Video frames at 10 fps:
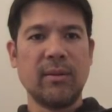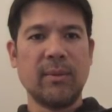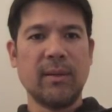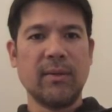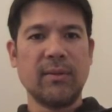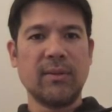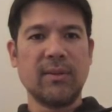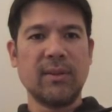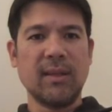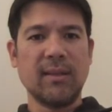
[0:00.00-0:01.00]
about
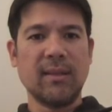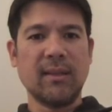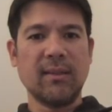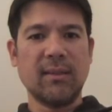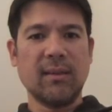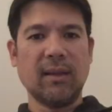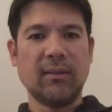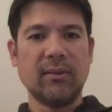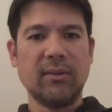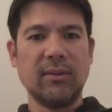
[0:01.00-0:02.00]
CSS
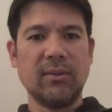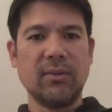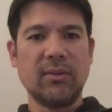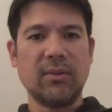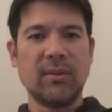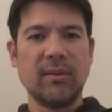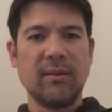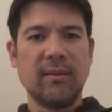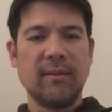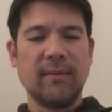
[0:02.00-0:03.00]
selectors.
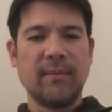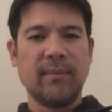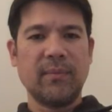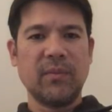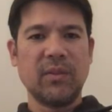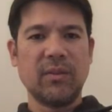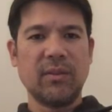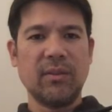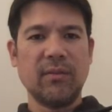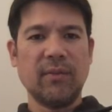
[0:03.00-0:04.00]
Just
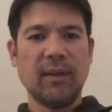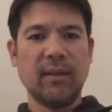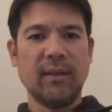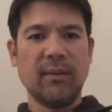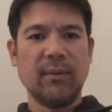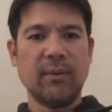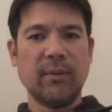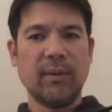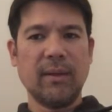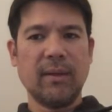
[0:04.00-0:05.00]
need to find that real
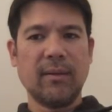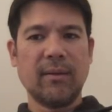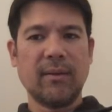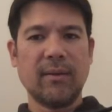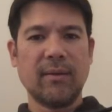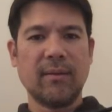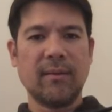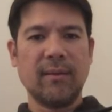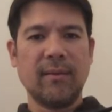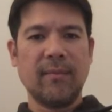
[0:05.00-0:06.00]
quick.
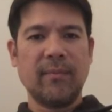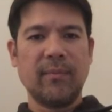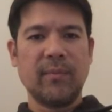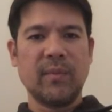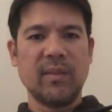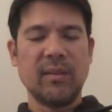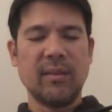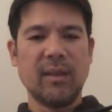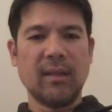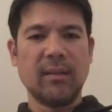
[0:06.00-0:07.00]
Syntax